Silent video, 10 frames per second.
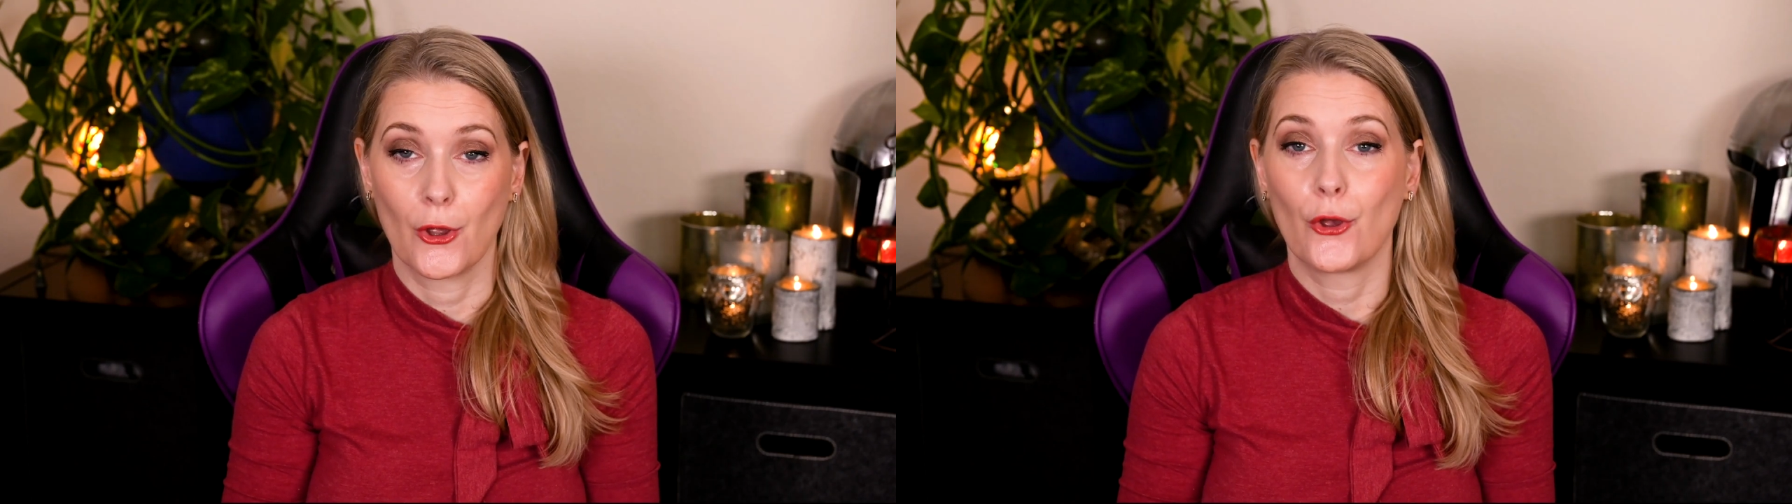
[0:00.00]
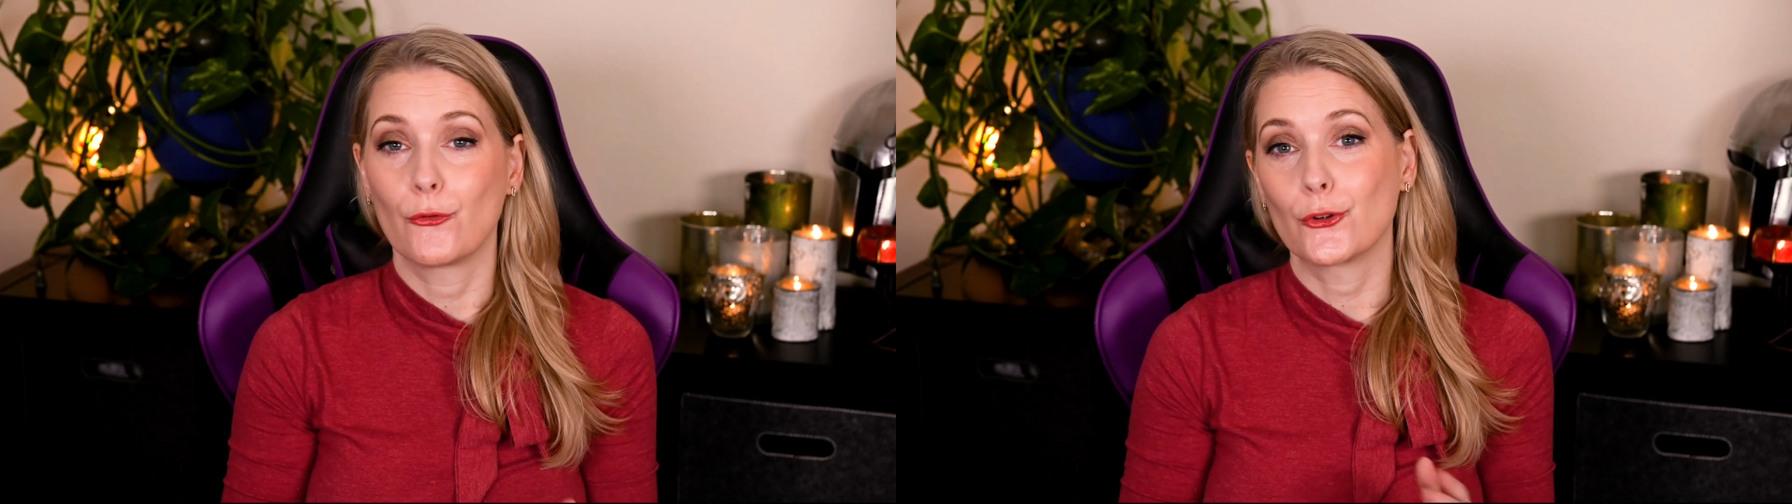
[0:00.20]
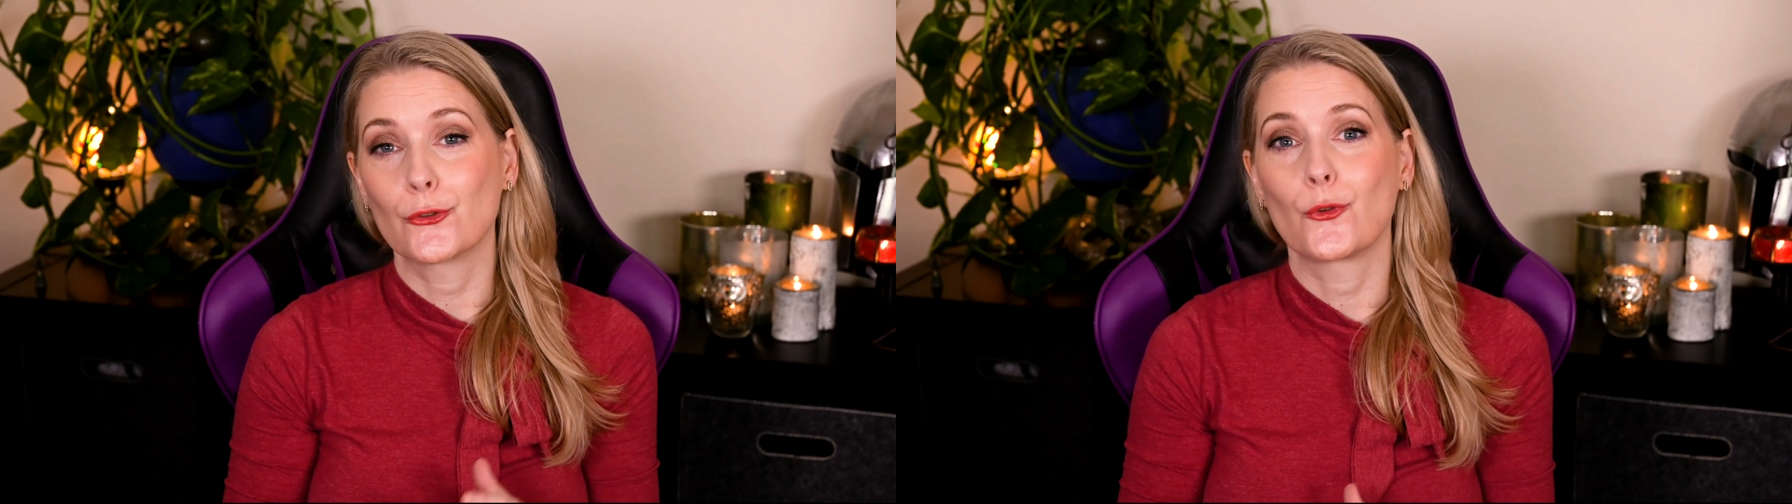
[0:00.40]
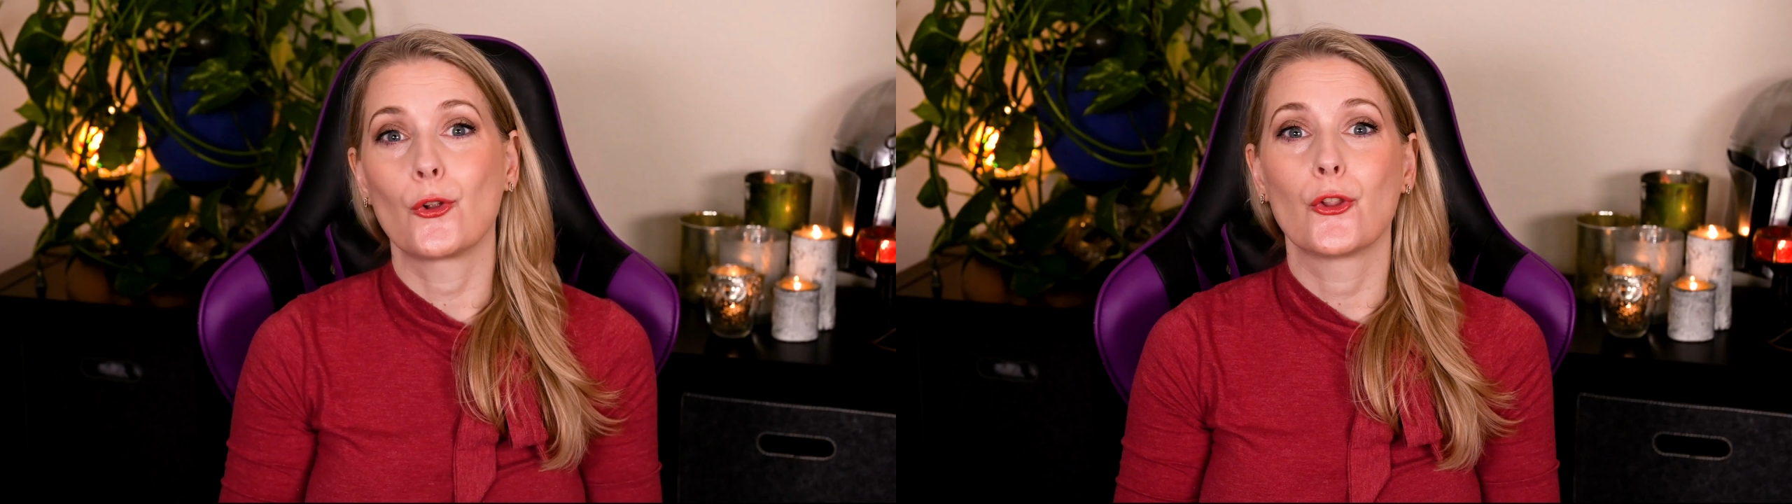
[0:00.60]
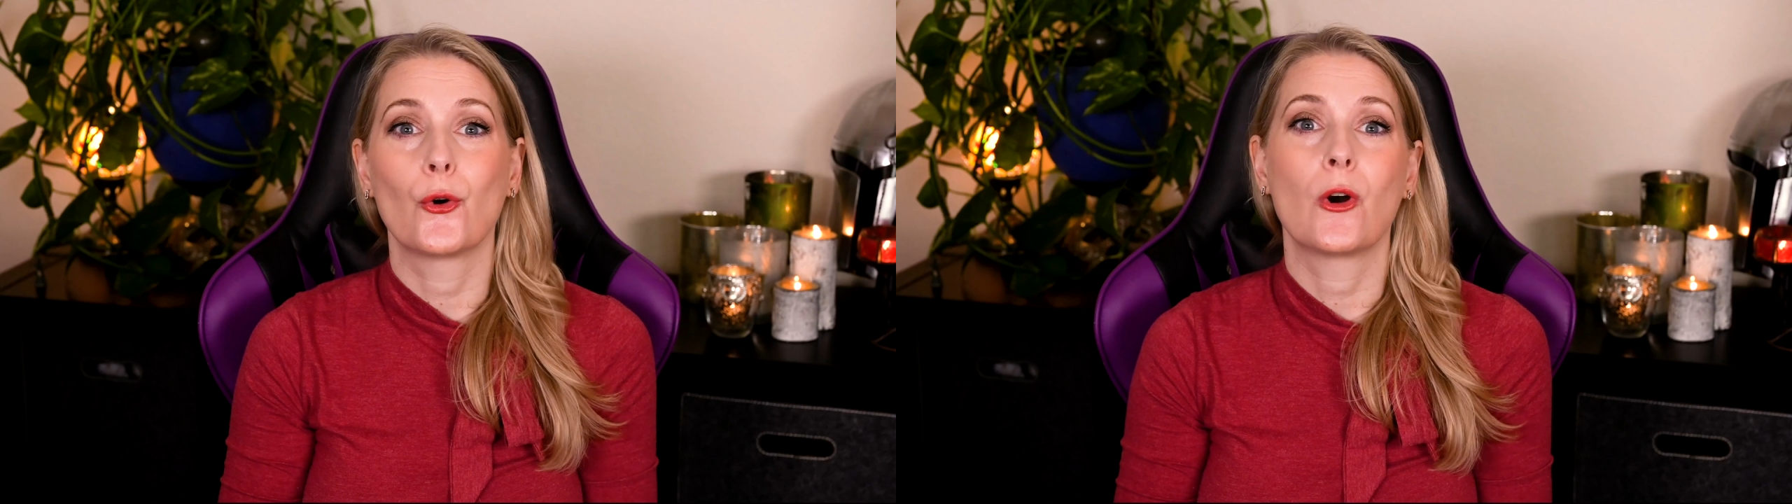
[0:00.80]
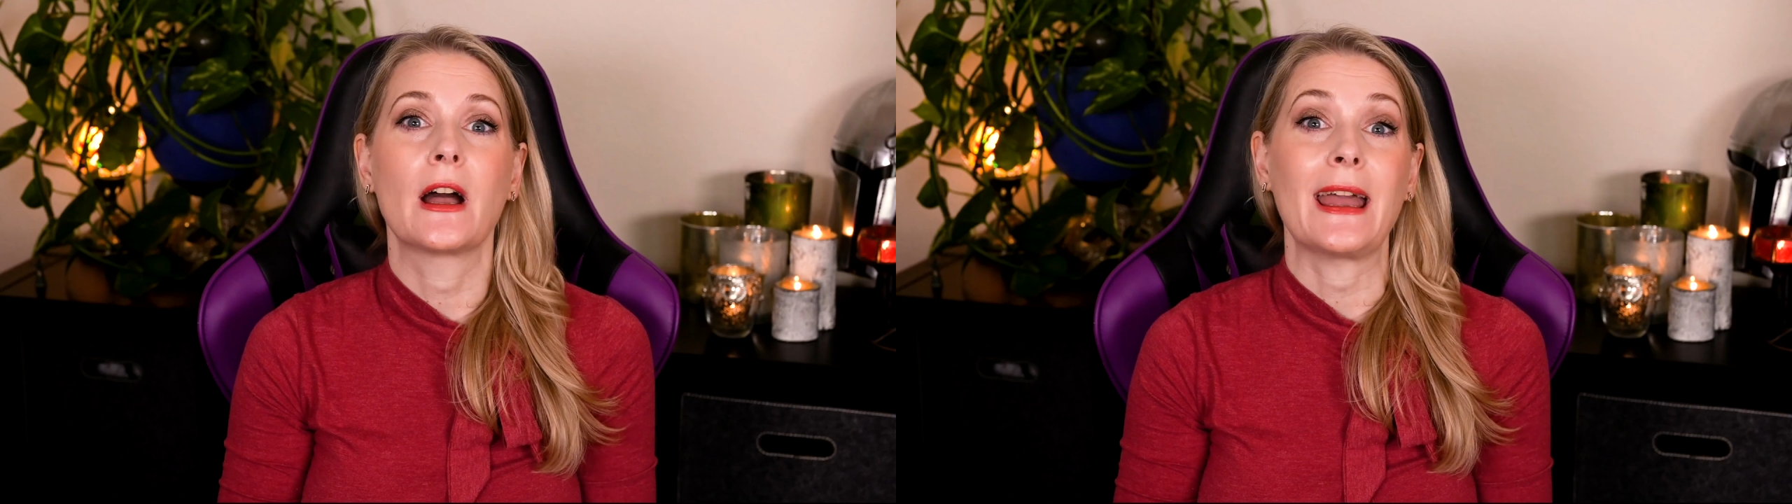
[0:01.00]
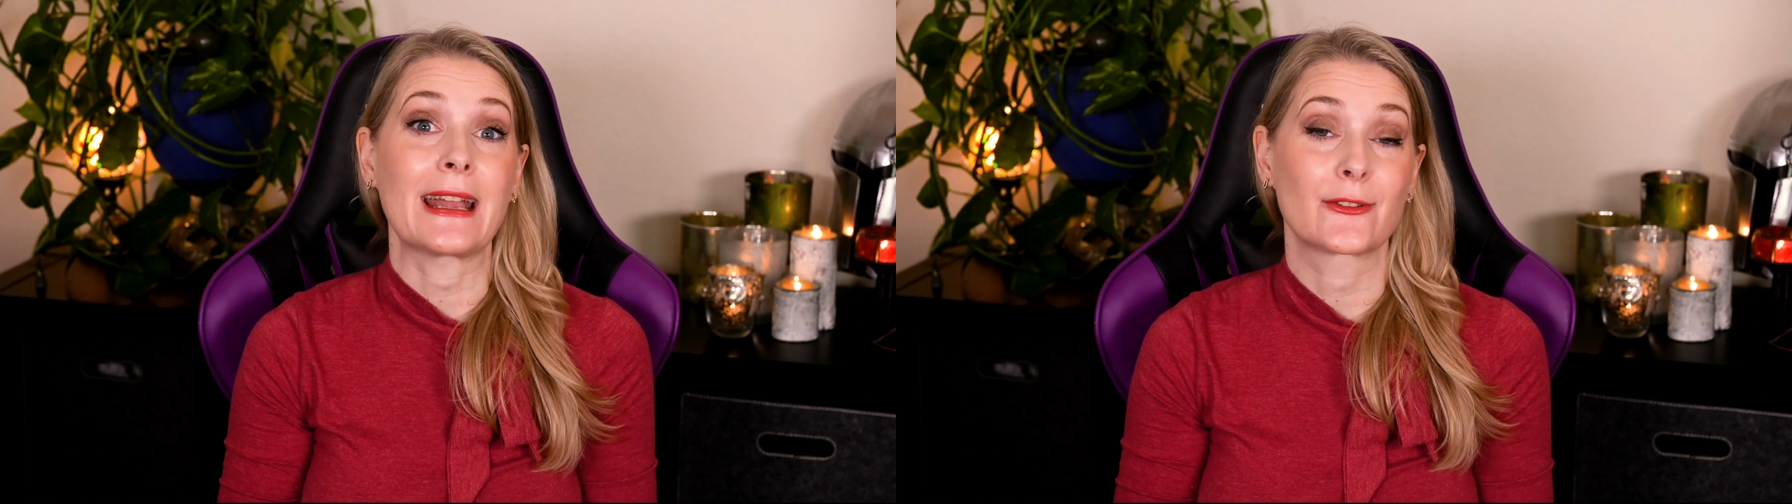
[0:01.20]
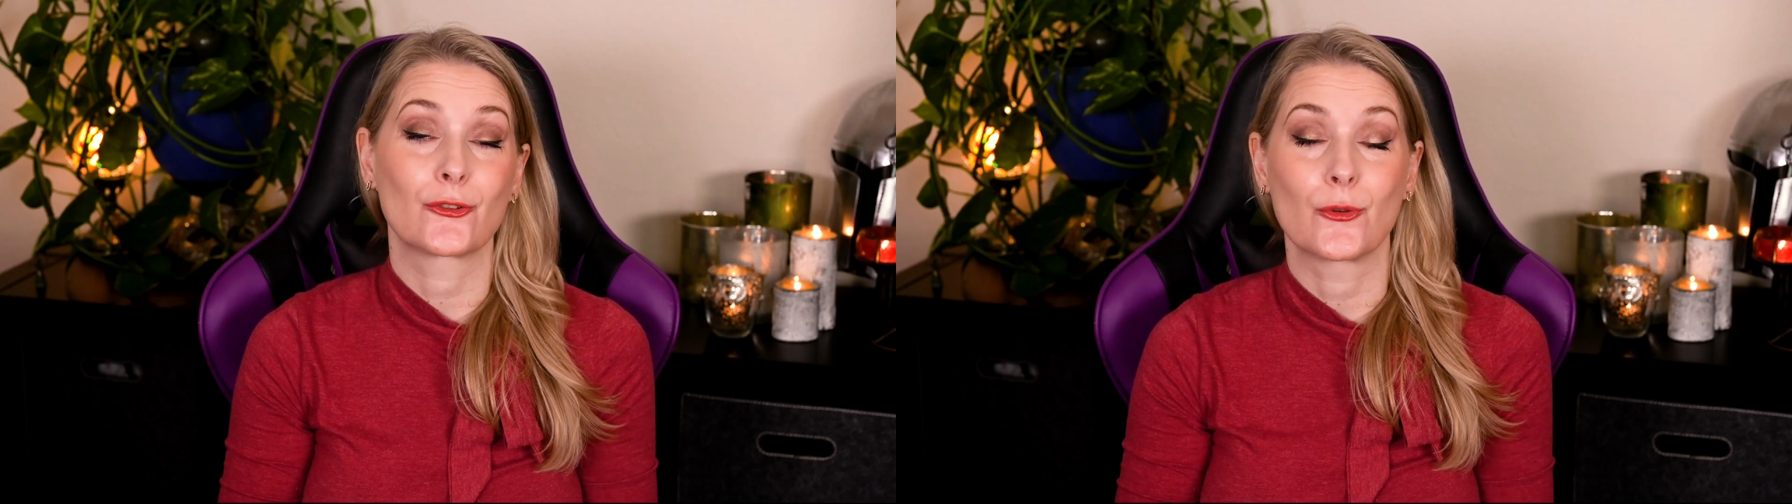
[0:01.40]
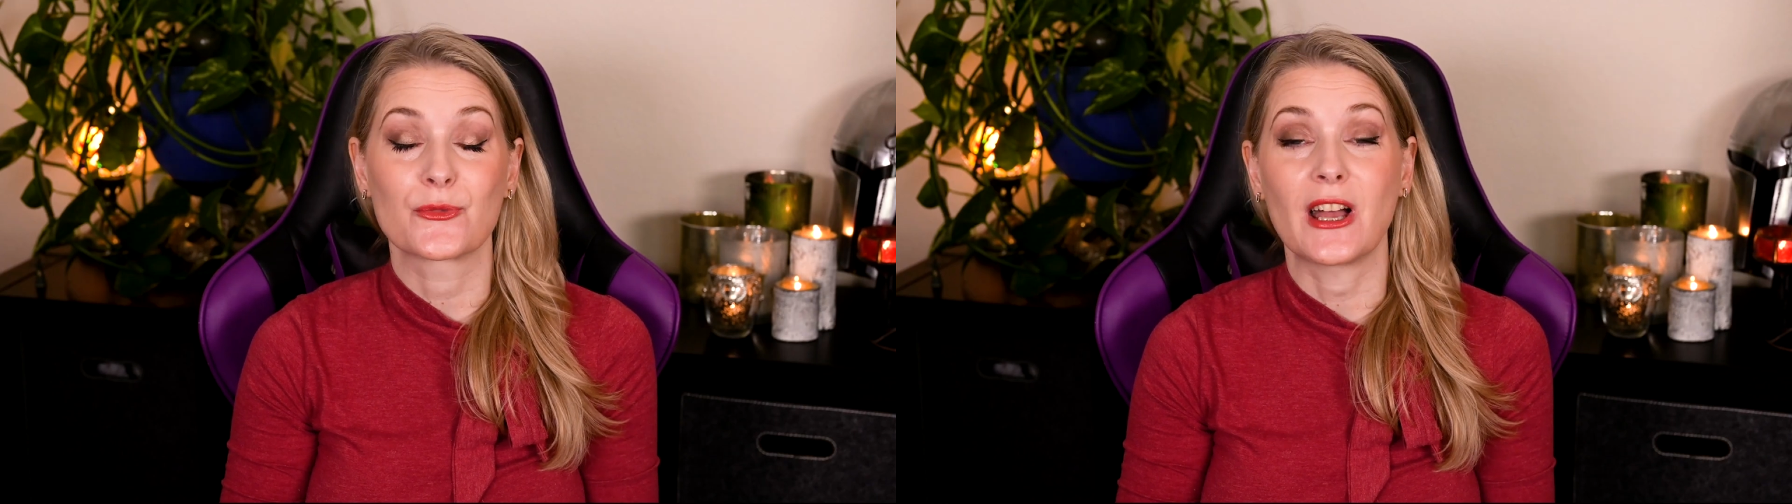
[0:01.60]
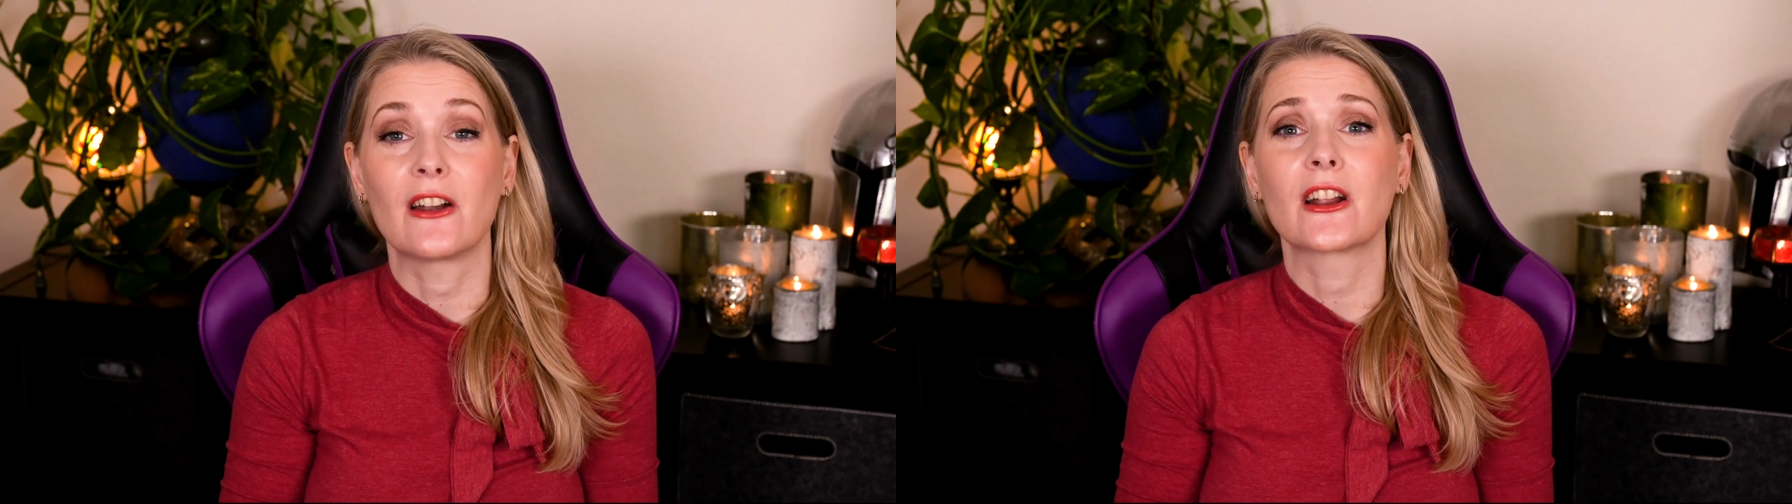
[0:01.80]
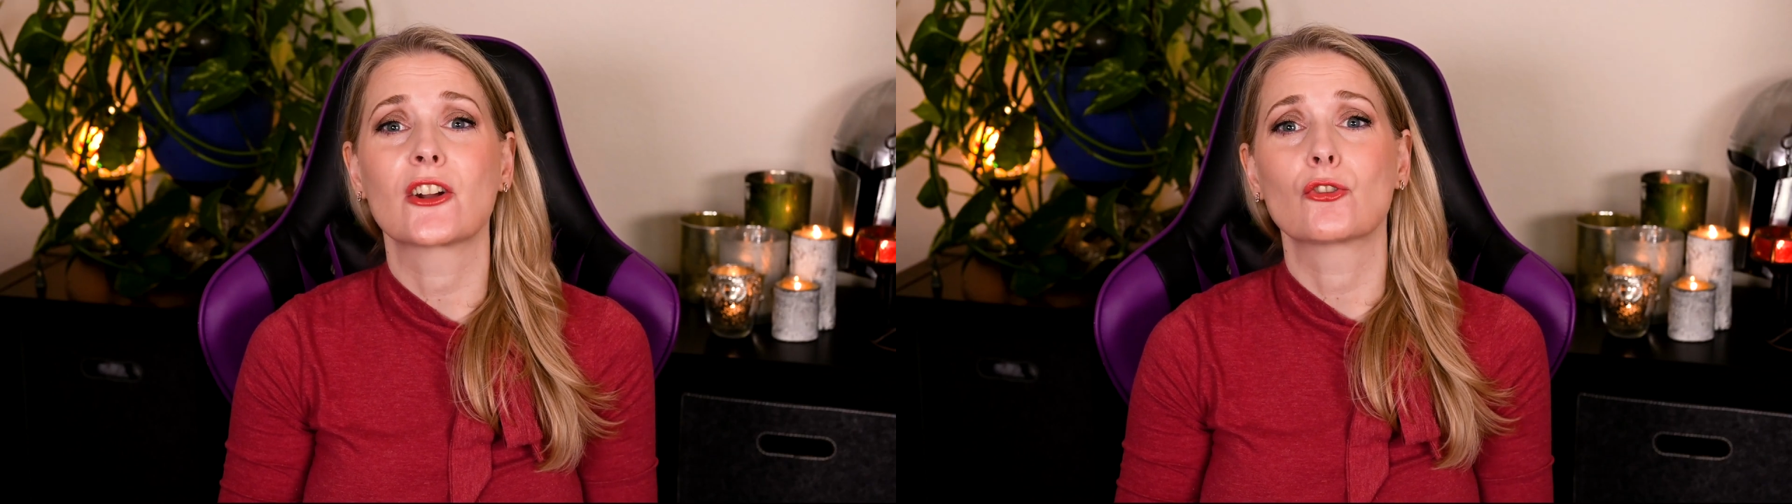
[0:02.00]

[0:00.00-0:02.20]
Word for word: First of all though, exosomes are a